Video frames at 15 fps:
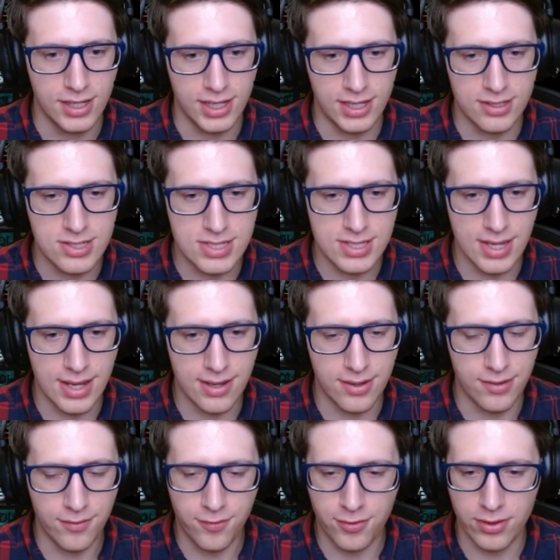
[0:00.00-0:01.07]
And
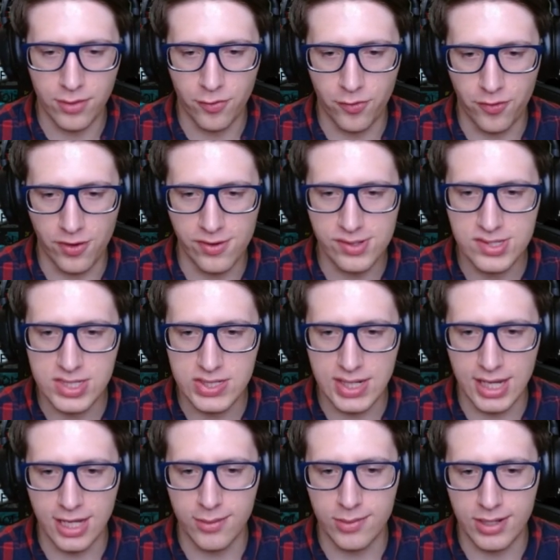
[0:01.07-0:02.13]
for the first
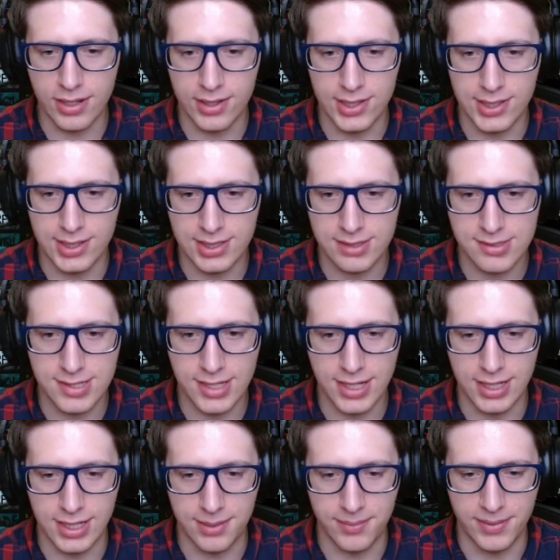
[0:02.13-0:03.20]
time in a long
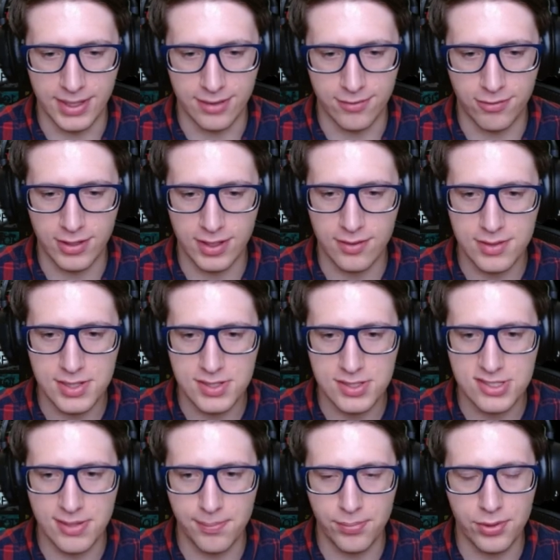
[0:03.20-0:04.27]
time, a very
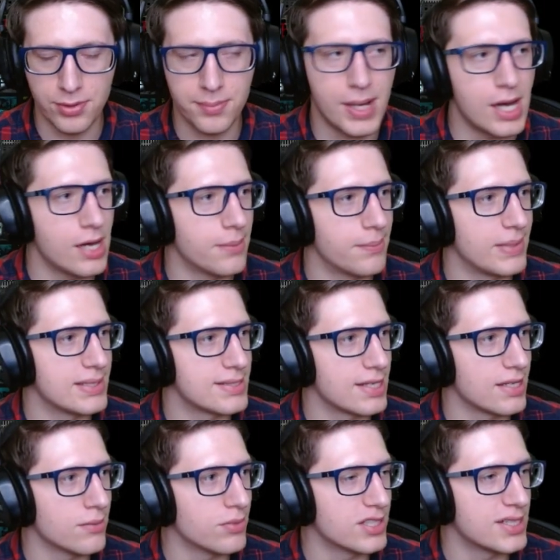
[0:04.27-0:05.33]
simple bomb is
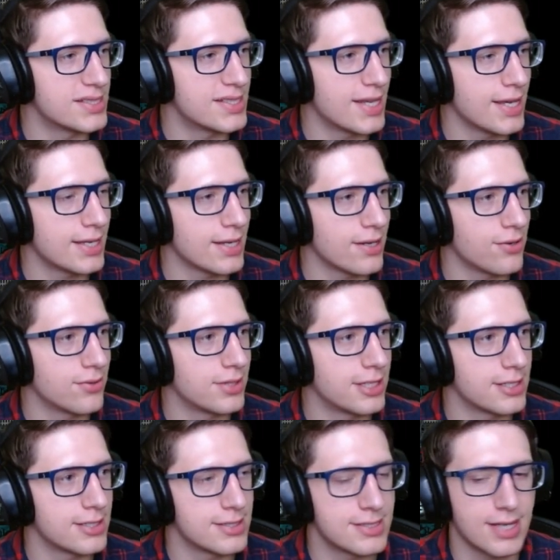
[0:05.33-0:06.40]
able to take out
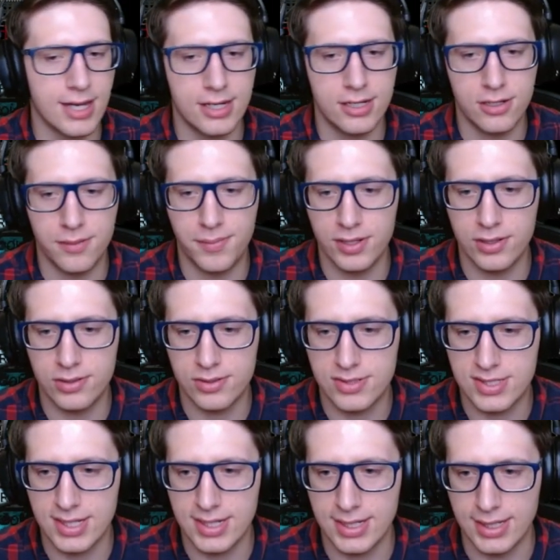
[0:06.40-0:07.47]
the entire bunker
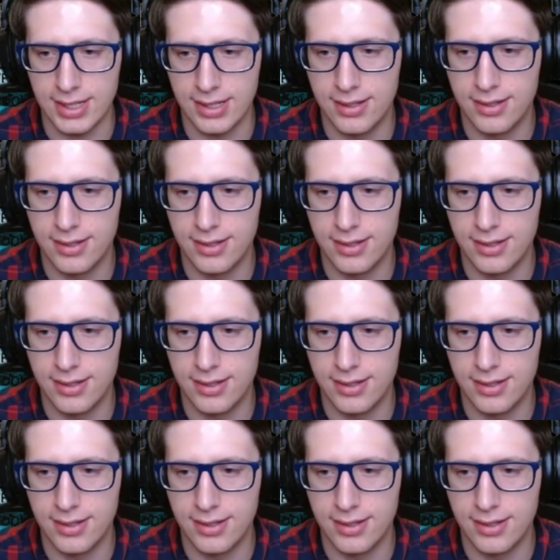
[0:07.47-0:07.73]
city.